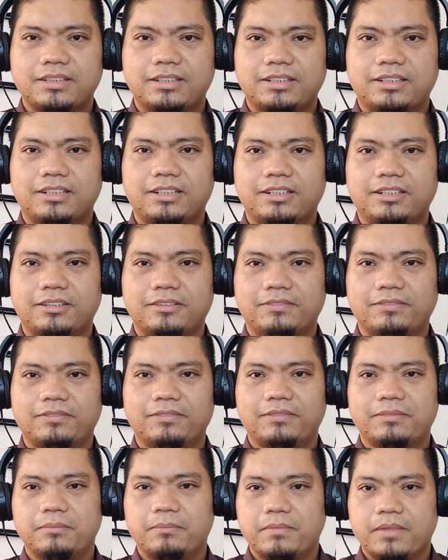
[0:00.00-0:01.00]

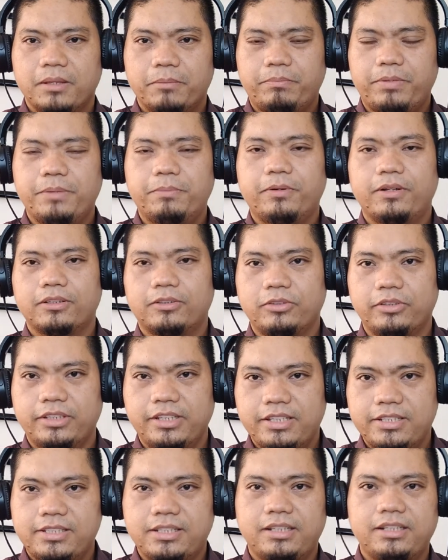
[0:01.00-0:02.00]
um, people
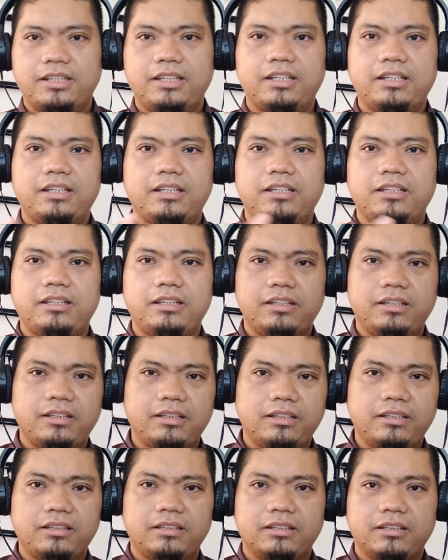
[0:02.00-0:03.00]
could
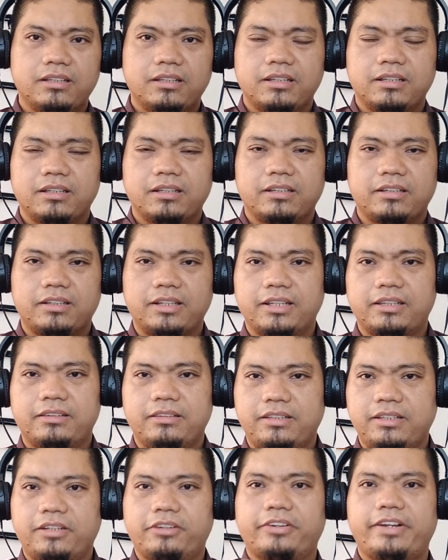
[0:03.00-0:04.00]
easily get
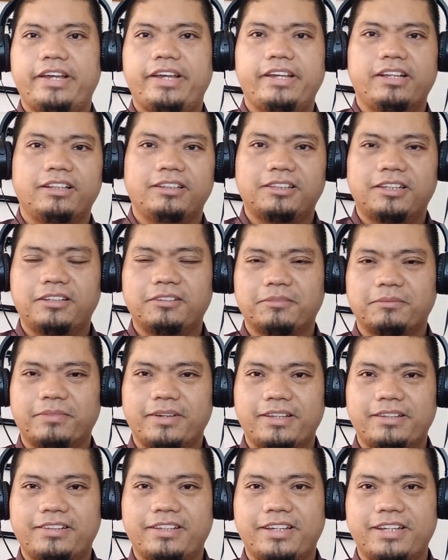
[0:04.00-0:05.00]
derailed
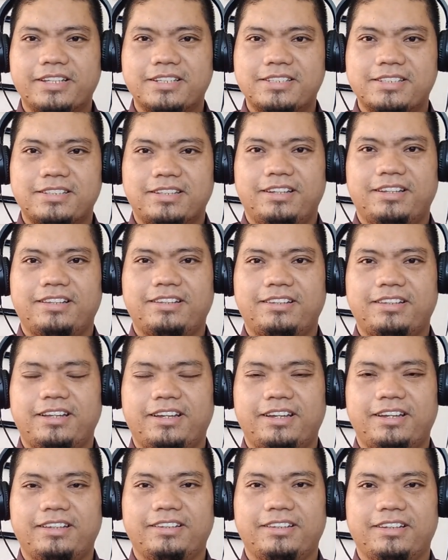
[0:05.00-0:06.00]
by this and
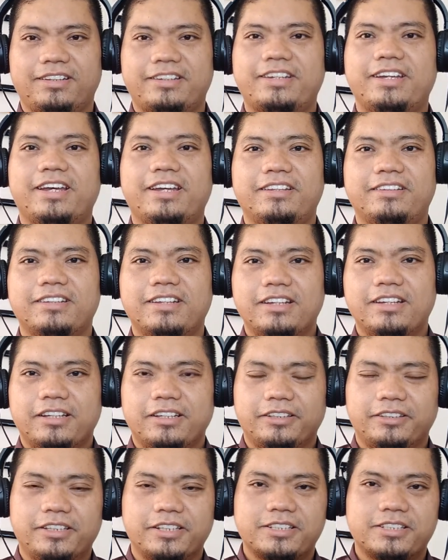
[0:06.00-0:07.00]
then again
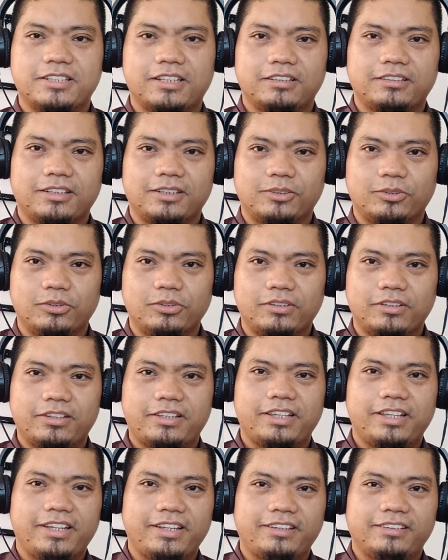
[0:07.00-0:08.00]
it is not a good
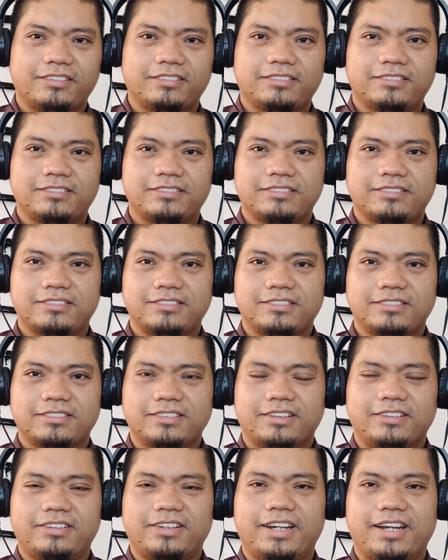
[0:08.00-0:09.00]
thing
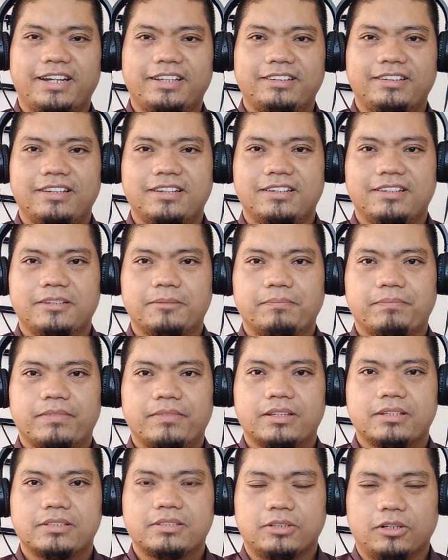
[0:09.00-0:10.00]
alright
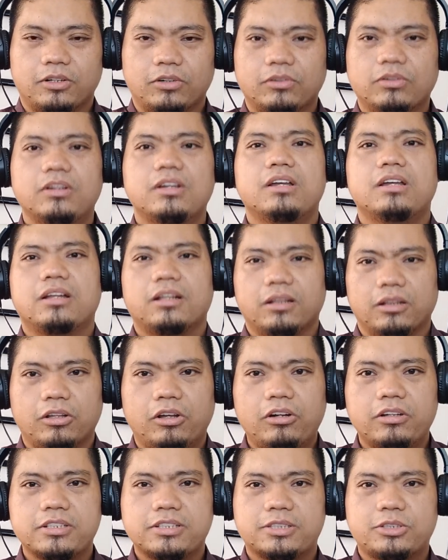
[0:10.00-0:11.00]
so
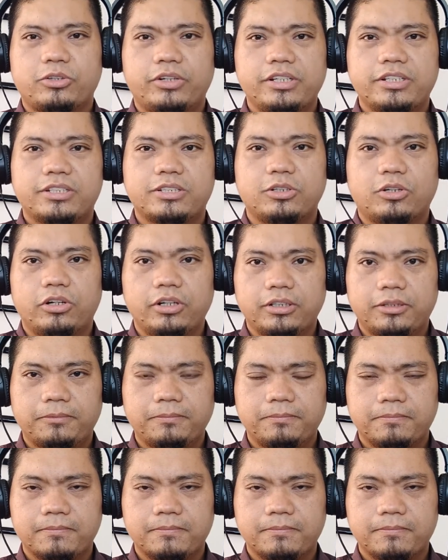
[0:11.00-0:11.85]
long story short